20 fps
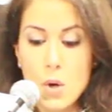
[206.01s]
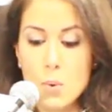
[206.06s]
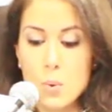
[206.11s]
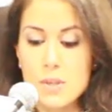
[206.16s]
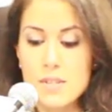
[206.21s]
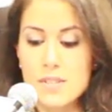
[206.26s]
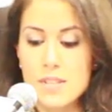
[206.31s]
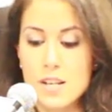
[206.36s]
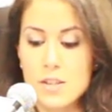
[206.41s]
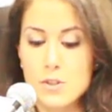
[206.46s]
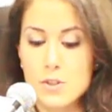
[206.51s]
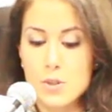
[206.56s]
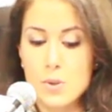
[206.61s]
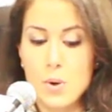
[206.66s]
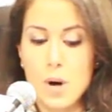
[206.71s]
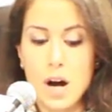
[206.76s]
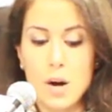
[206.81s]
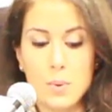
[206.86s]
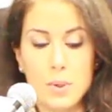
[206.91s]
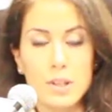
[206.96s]
we send
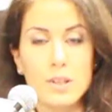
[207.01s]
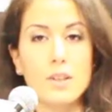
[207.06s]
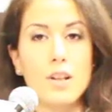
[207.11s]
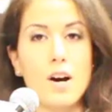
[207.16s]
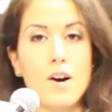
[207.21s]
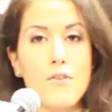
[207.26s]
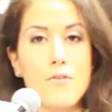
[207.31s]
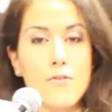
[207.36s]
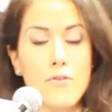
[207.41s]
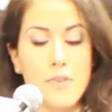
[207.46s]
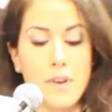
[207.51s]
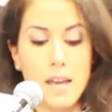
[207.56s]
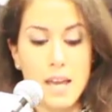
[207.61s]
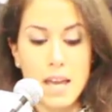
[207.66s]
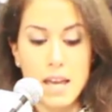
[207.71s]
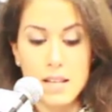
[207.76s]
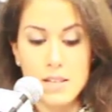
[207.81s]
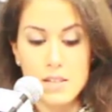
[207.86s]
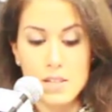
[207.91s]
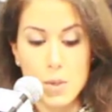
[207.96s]
you our love
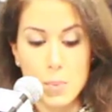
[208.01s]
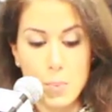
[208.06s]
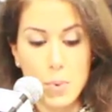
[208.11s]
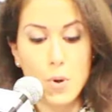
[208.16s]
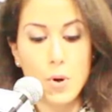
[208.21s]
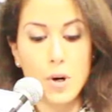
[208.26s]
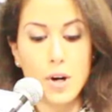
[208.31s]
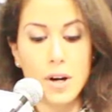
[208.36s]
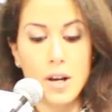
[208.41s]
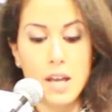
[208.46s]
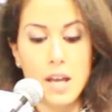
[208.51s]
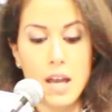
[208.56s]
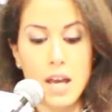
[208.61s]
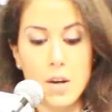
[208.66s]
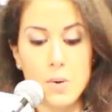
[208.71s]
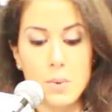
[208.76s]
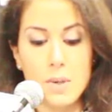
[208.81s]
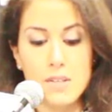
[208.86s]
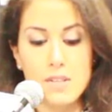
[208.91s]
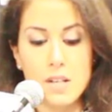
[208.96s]
and support,
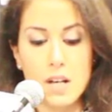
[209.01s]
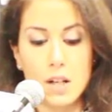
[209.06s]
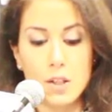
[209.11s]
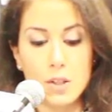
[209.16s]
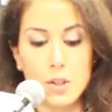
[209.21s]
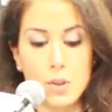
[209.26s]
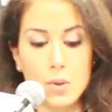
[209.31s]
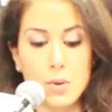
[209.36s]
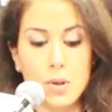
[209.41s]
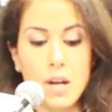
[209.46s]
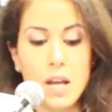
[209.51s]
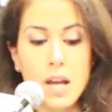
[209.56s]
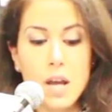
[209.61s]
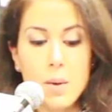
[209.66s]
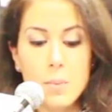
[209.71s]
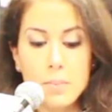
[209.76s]
and we tell you,